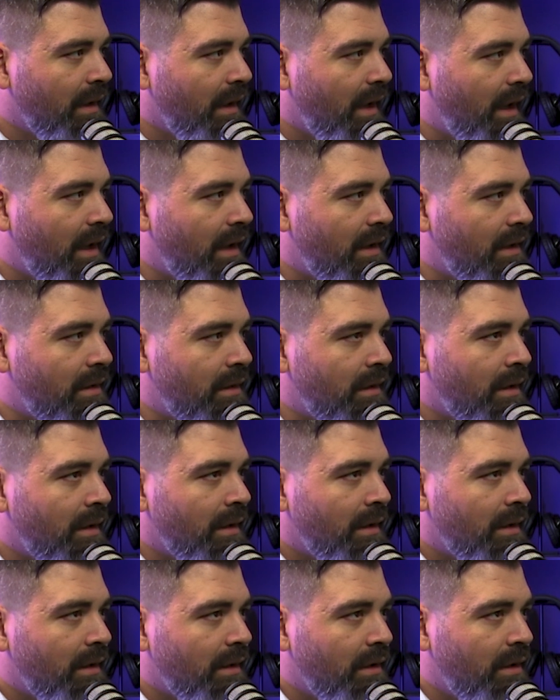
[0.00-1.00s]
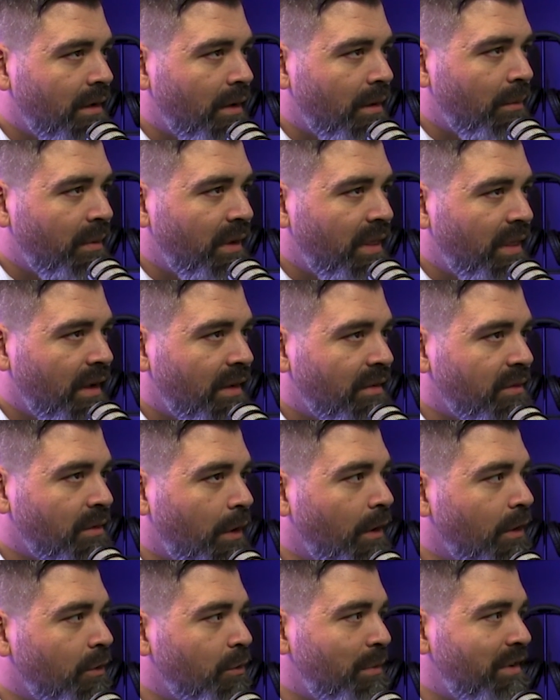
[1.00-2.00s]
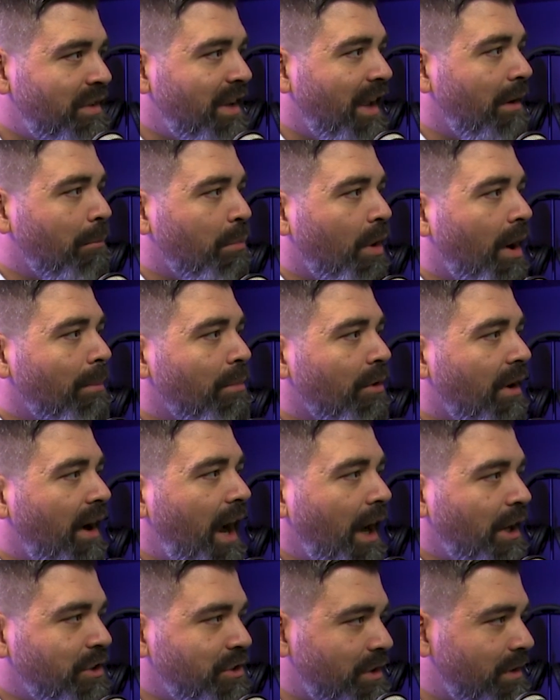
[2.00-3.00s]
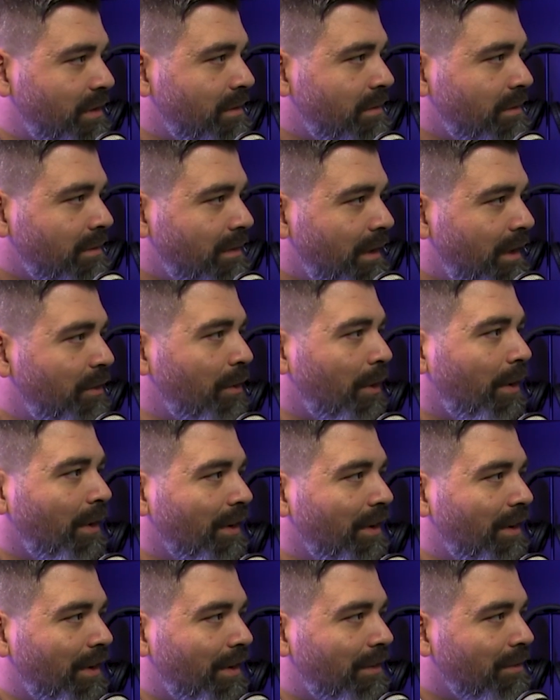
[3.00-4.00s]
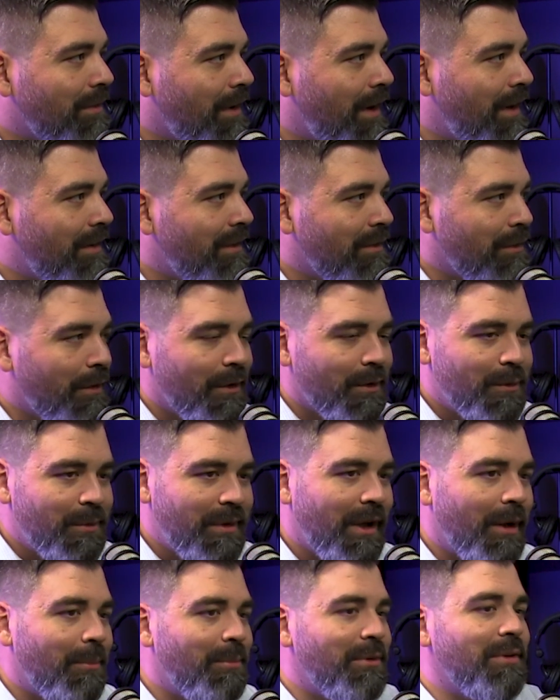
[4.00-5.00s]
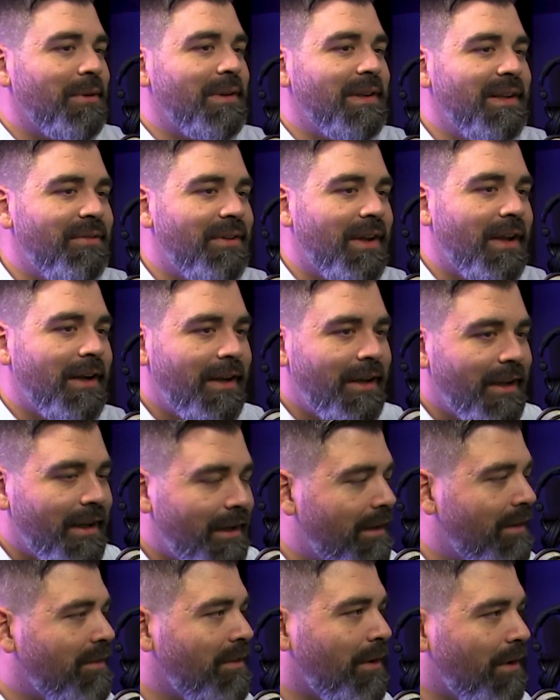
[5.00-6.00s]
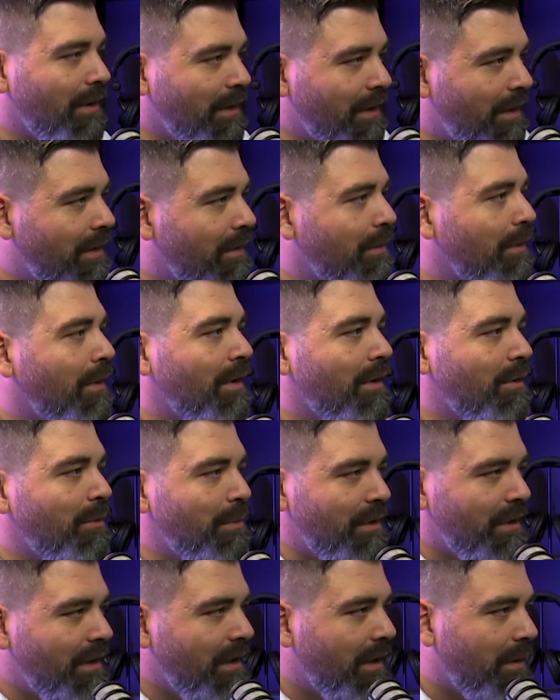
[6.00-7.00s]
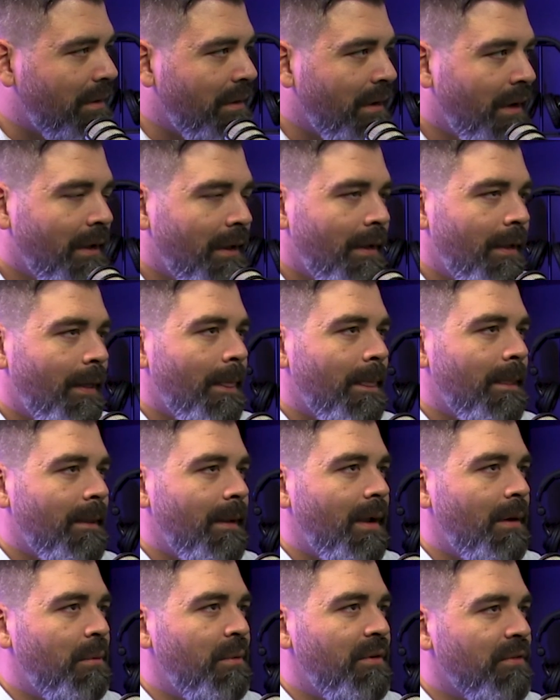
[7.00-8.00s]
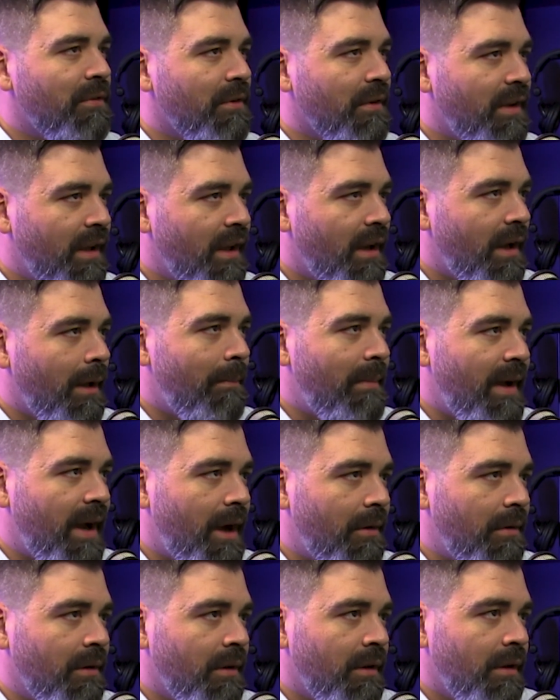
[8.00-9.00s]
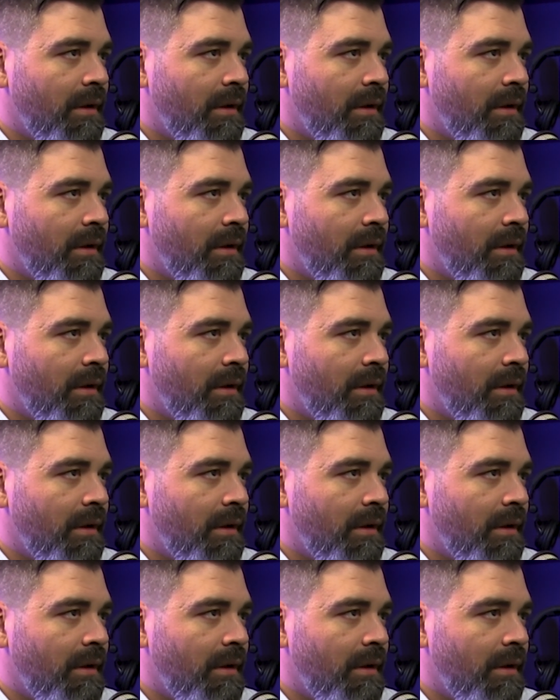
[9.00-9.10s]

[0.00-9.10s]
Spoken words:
And we think as long as we take proper action, it's all good, right? As long as we help to alleviate a need, it's all good. As long as we, and we forget about